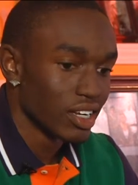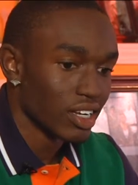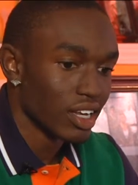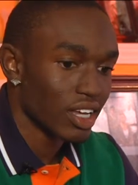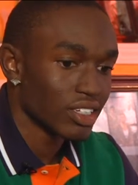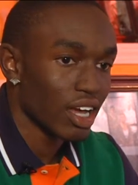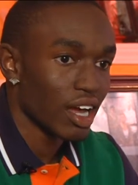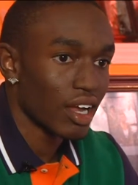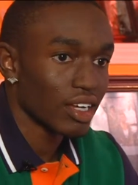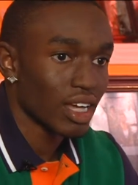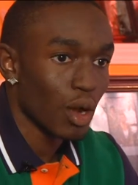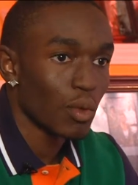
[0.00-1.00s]
that's
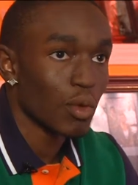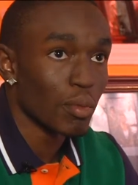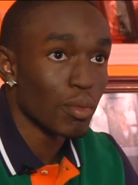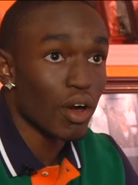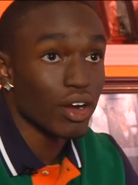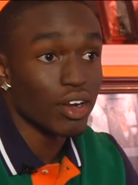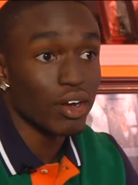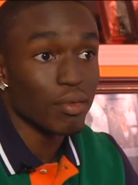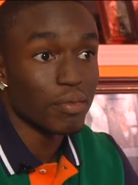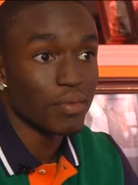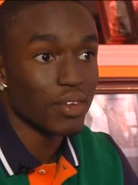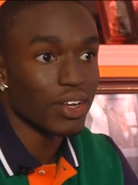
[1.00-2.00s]
how that's how we were brought
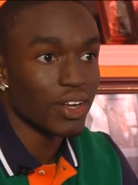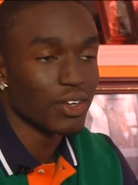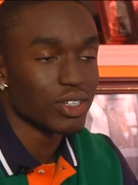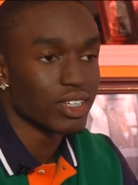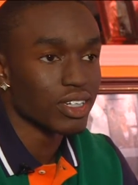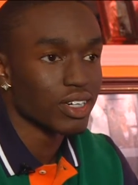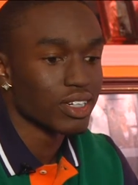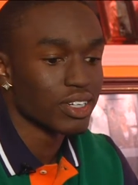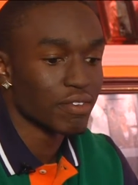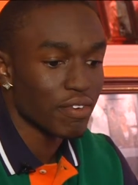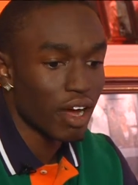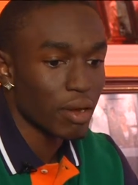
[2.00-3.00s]
up, you know, to
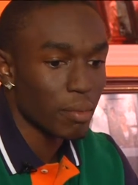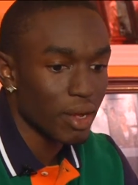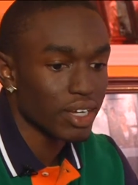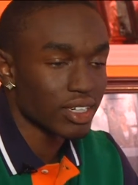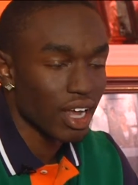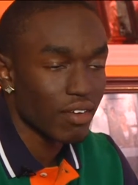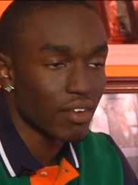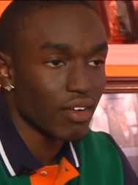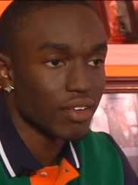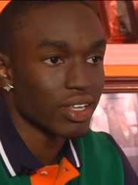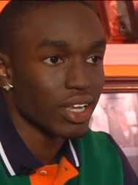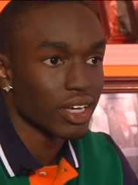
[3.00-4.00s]
to find the best out of
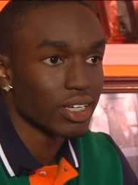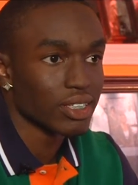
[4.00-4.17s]
everything.